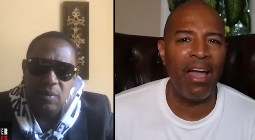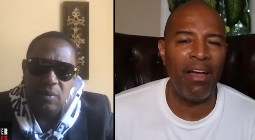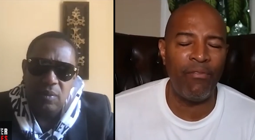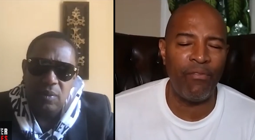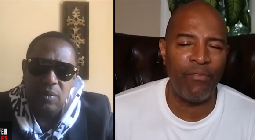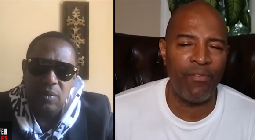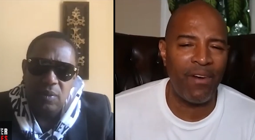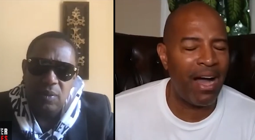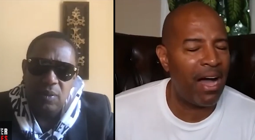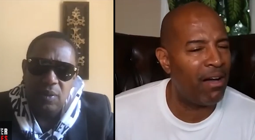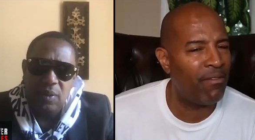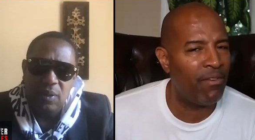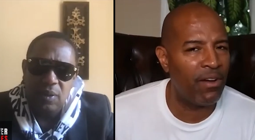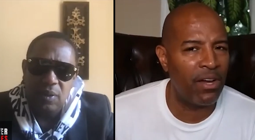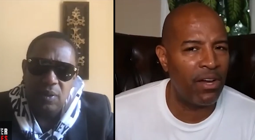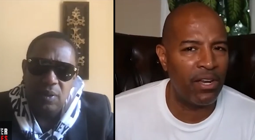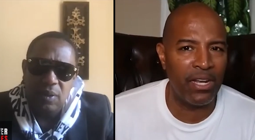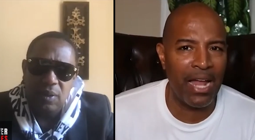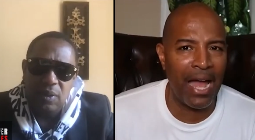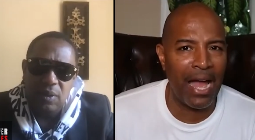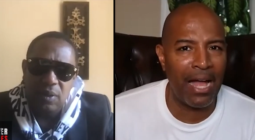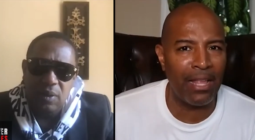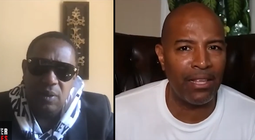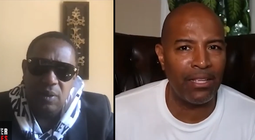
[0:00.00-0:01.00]
Speaker 1: five hundred
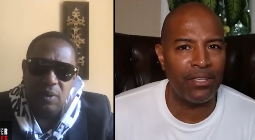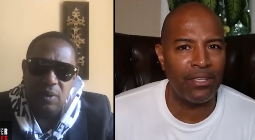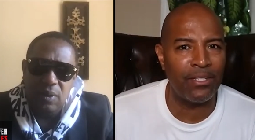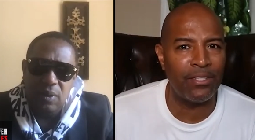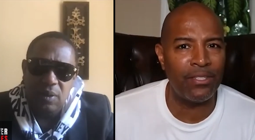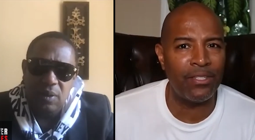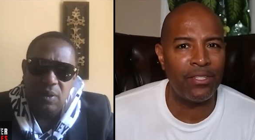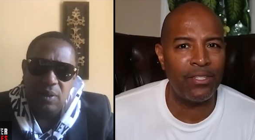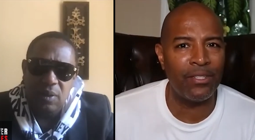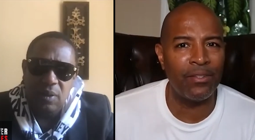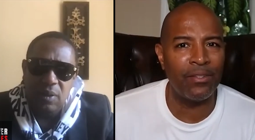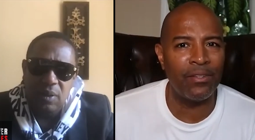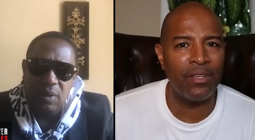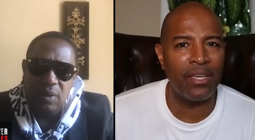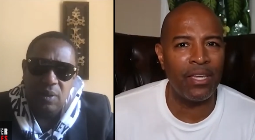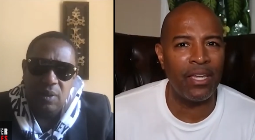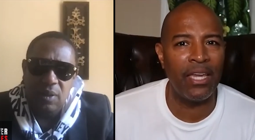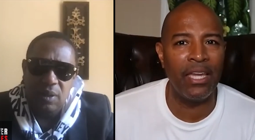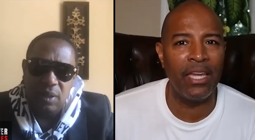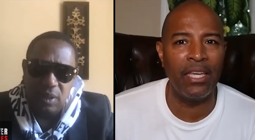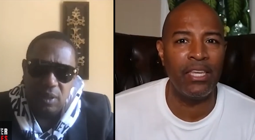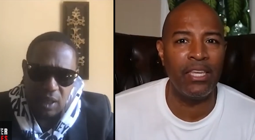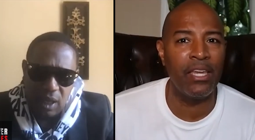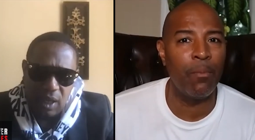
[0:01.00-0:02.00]
dollars
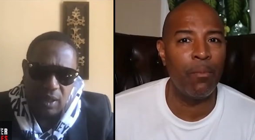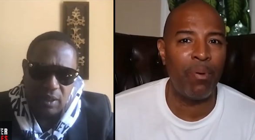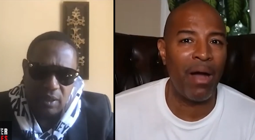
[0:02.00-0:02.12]
in your yes. pocket.